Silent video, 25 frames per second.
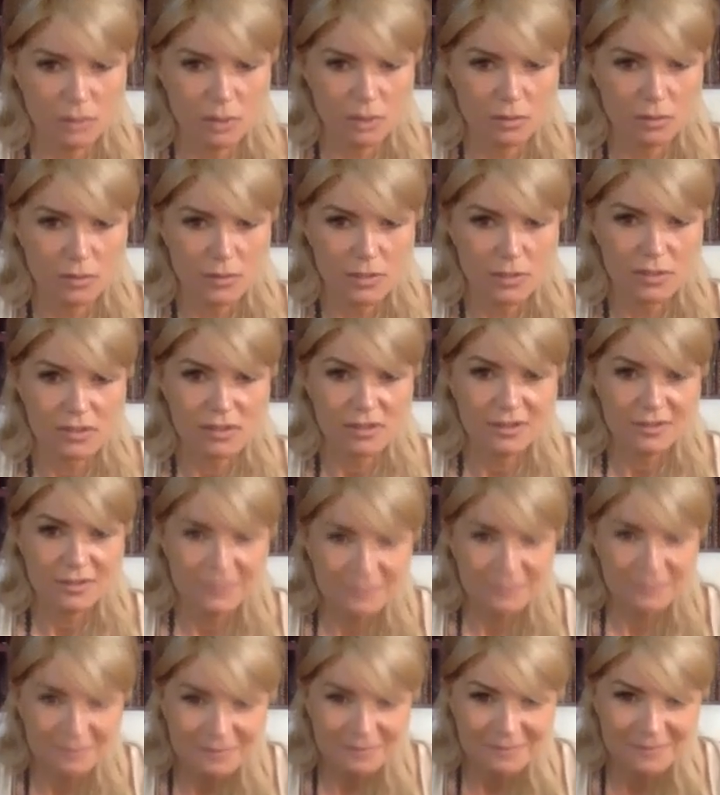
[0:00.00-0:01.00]
humans.
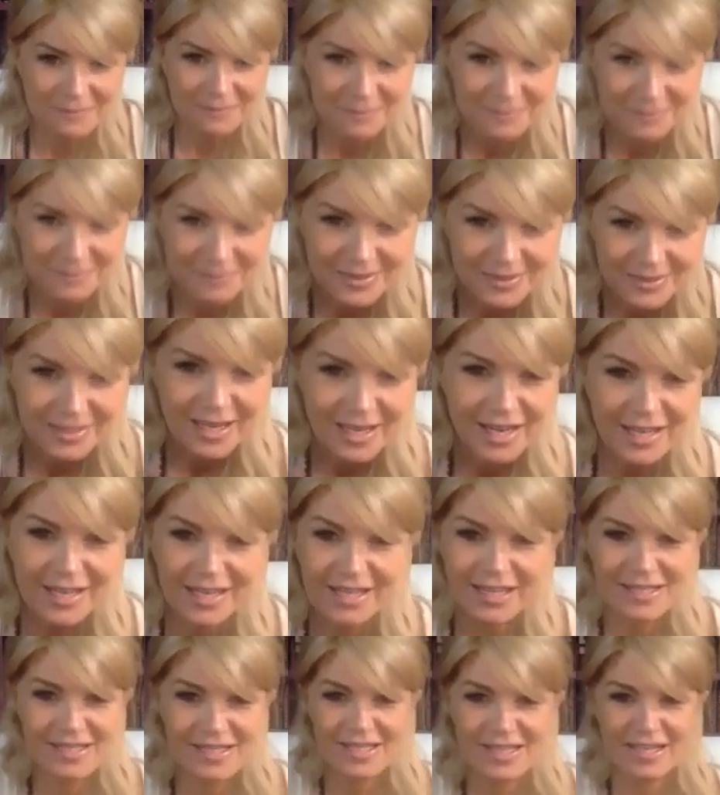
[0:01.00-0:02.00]
I
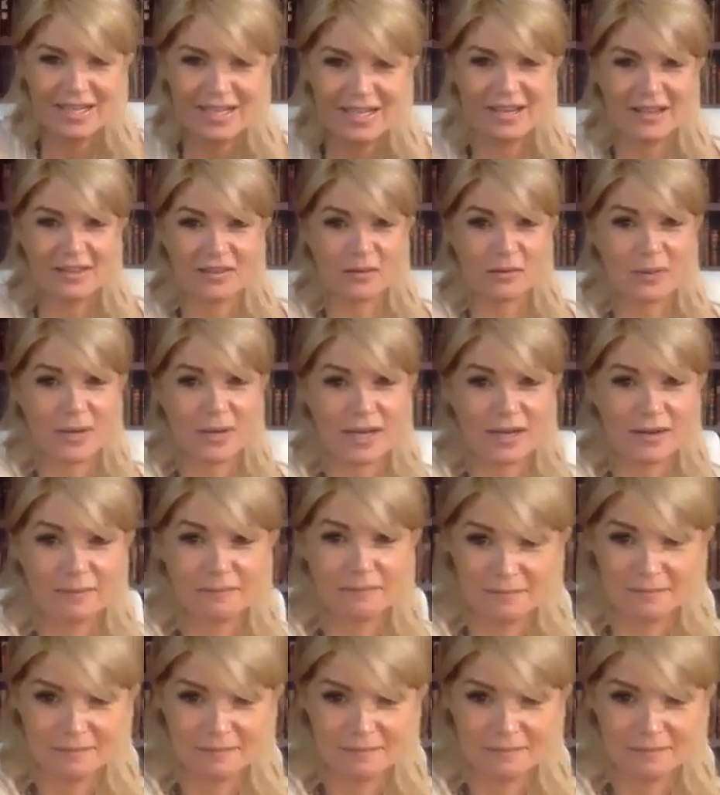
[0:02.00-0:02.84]
can't say it any other way.